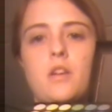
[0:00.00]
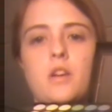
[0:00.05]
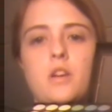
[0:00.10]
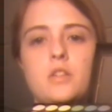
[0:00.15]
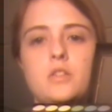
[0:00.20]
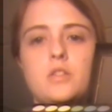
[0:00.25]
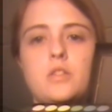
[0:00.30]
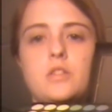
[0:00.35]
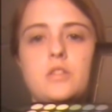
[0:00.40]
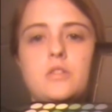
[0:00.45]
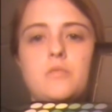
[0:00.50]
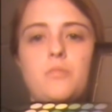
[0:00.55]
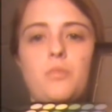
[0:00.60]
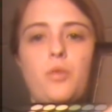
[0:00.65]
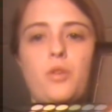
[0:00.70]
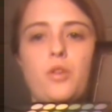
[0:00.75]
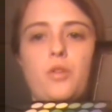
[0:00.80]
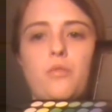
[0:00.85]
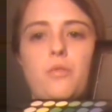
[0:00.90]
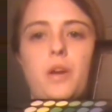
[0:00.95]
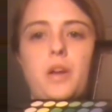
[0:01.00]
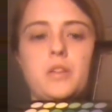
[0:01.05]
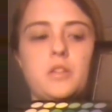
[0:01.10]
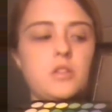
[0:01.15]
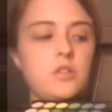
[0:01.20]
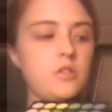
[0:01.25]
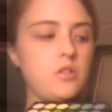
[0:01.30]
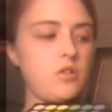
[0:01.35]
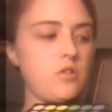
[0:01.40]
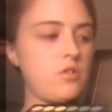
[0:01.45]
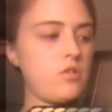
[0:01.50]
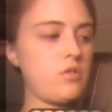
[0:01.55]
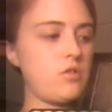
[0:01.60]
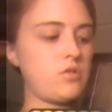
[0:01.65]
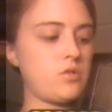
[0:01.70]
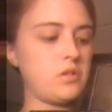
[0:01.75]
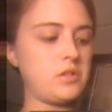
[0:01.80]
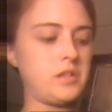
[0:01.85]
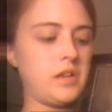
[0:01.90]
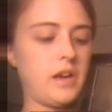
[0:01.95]
So this is more your reds and your
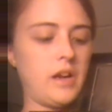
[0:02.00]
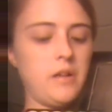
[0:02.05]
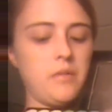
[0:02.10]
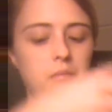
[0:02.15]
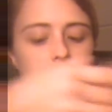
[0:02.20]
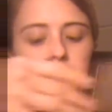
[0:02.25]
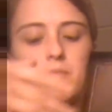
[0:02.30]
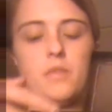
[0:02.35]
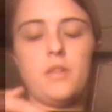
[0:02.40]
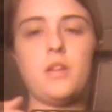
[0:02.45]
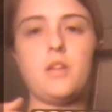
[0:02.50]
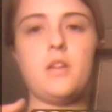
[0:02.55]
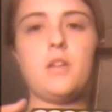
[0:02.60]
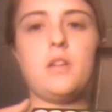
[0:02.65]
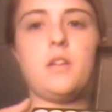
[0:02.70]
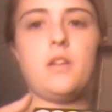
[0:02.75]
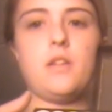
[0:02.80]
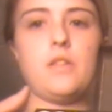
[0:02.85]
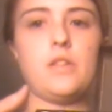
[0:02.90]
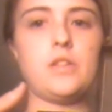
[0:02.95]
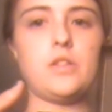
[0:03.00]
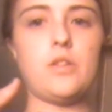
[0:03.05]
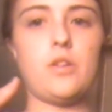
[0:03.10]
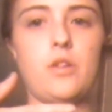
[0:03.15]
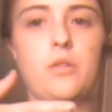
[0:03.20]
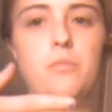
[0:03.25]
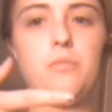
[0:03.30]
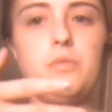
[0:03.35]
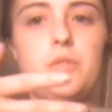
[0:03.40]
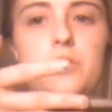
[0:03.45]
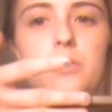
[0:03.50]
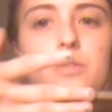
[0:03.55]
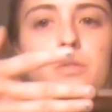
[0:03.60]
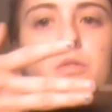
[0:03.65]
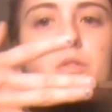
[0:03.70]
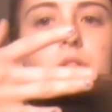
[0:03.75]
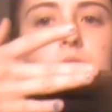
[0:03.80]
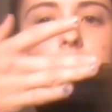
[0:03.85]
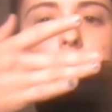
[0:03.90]
neutral side. This is all your blues, and